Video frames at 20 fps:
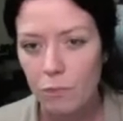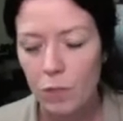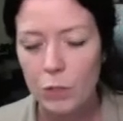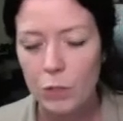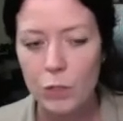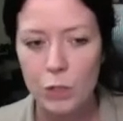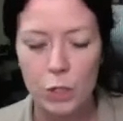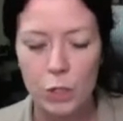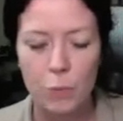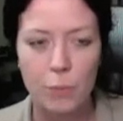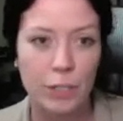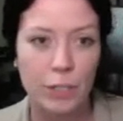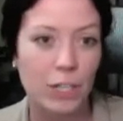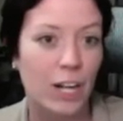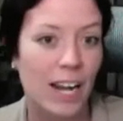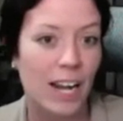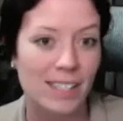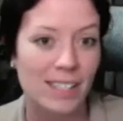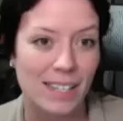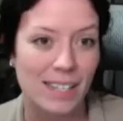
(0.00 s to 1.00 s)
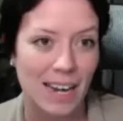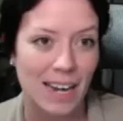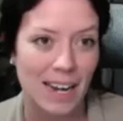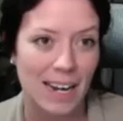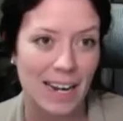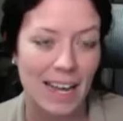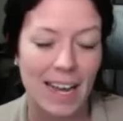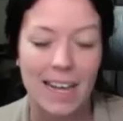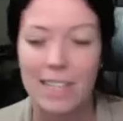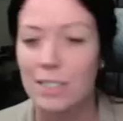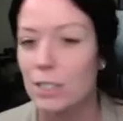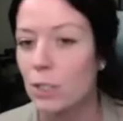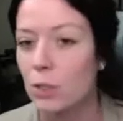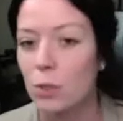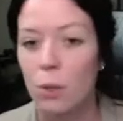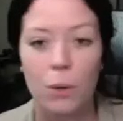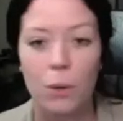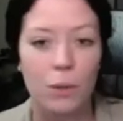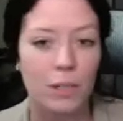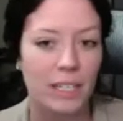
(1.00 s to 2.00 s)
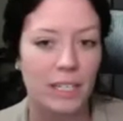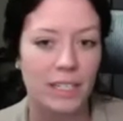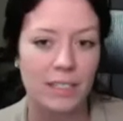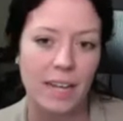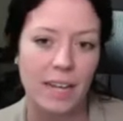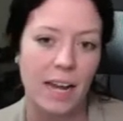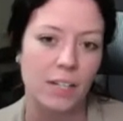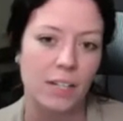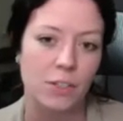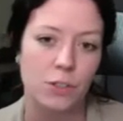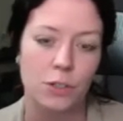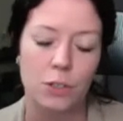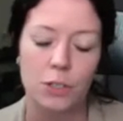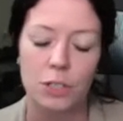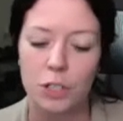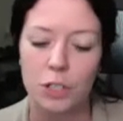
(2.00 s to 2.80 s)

So you procrastinate it. And it's a totally natural